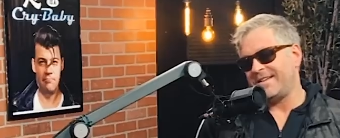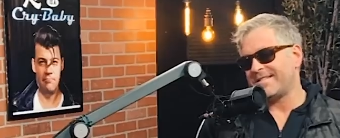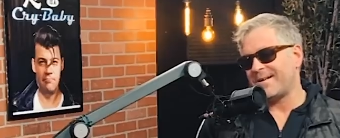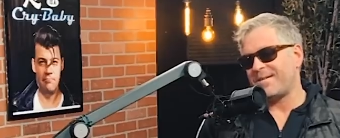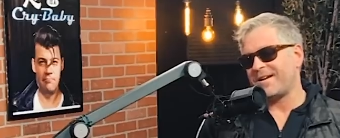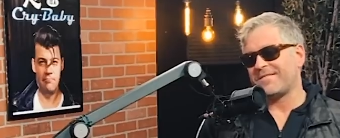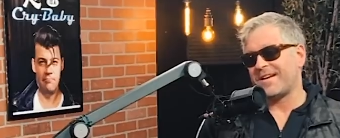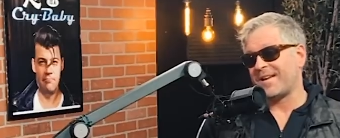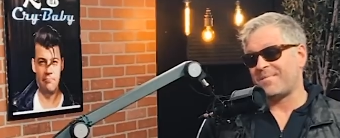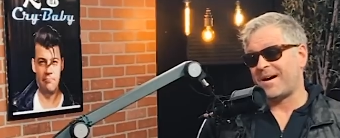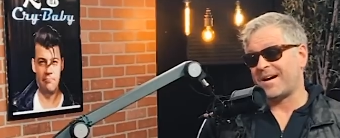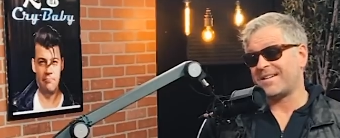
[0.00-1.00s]
Speaker 1: he's not paying for that out
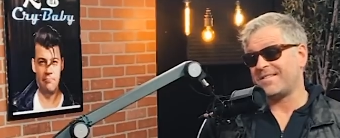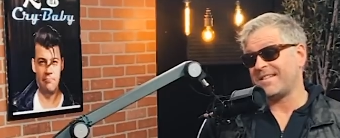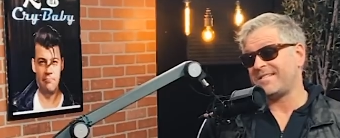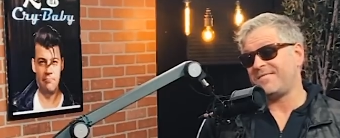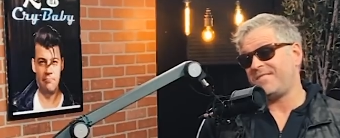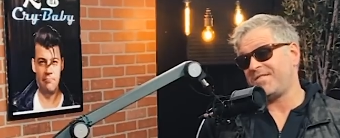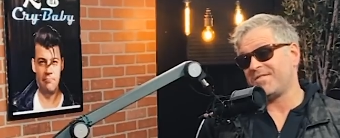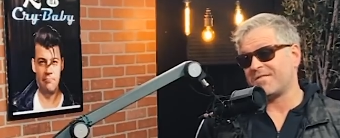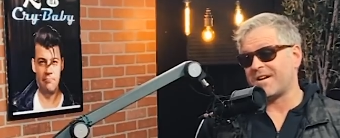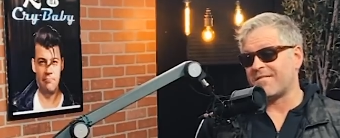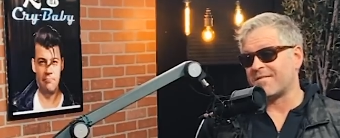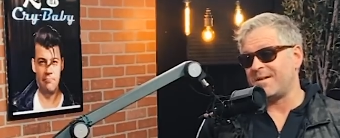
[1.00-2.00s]
of pocket. That's official
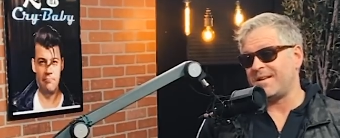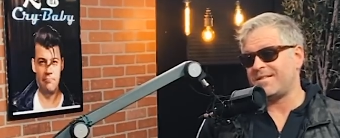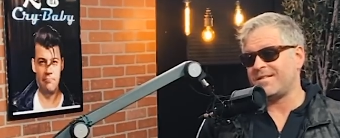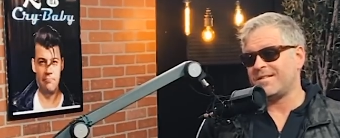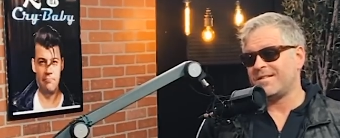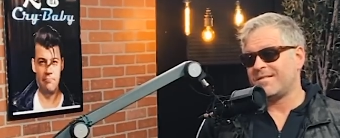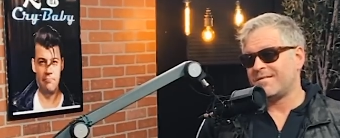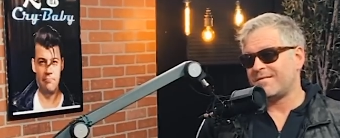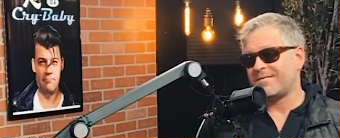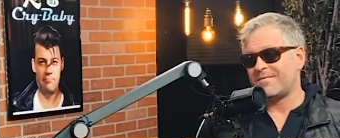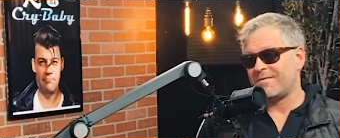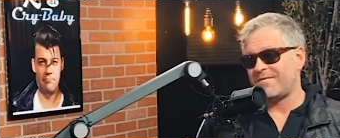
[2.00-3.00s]
government
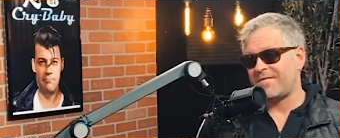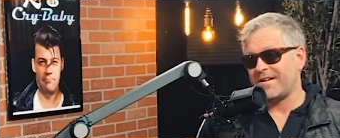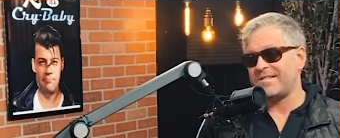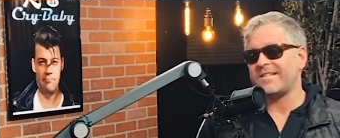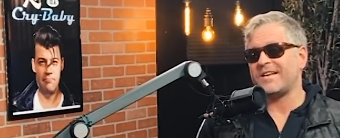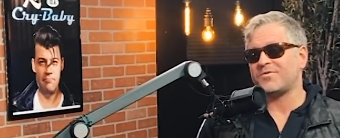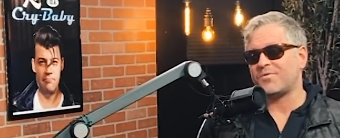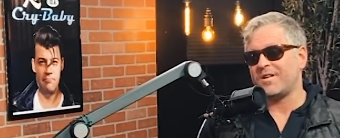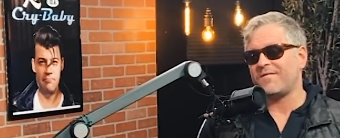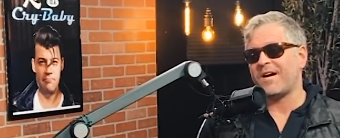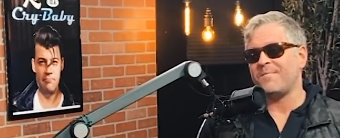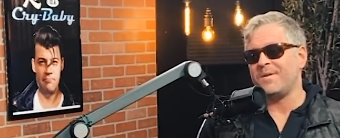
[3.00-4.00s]
funds that
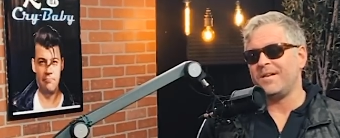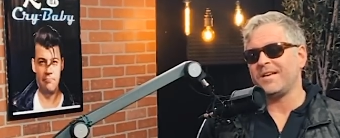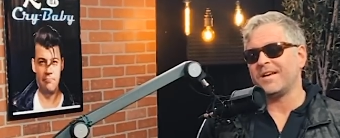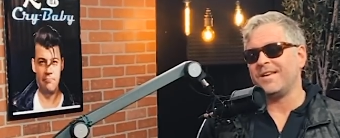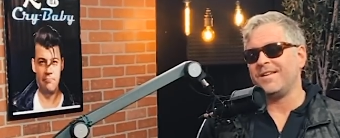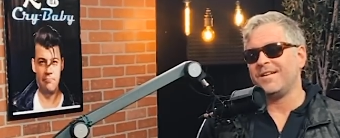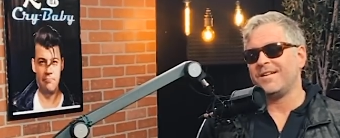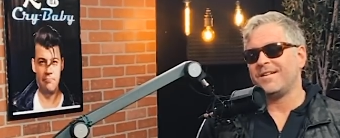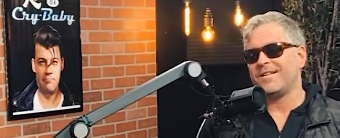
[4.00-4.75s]
25 million